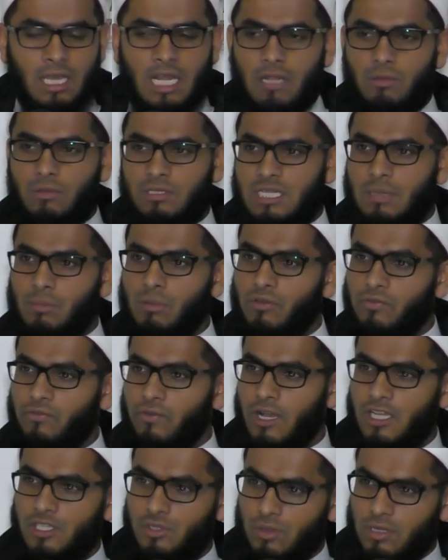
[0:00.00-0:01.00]
Another one said, I'm going to
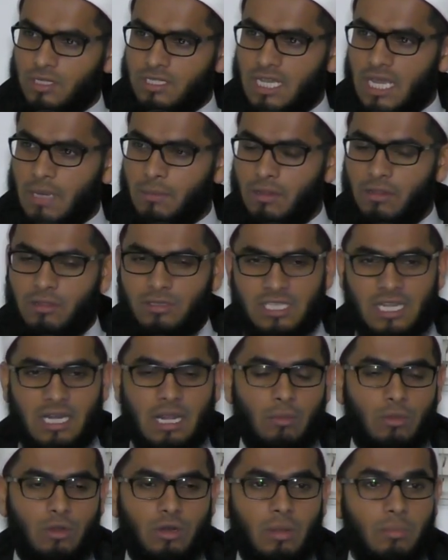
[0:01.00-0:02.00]
fast all the time. Another one said,
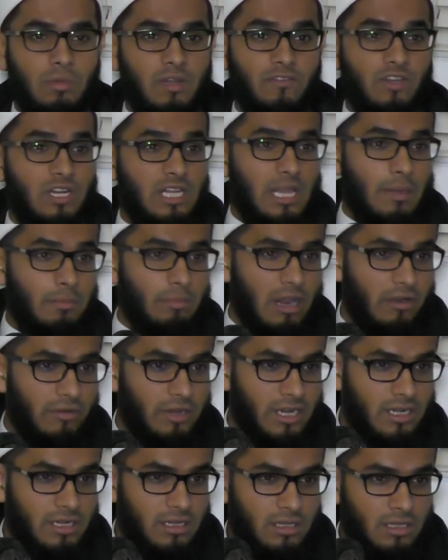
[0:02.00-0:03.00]
I'm never going to get
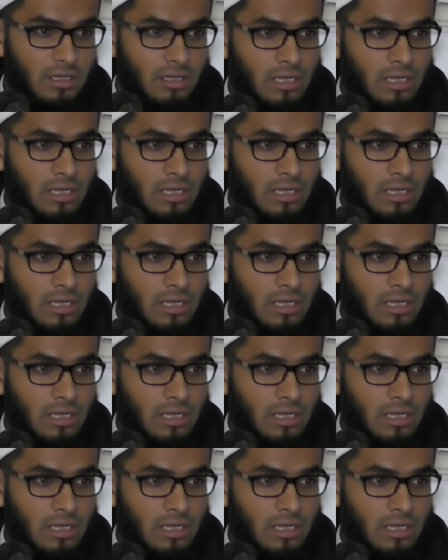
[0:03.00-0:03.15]
married.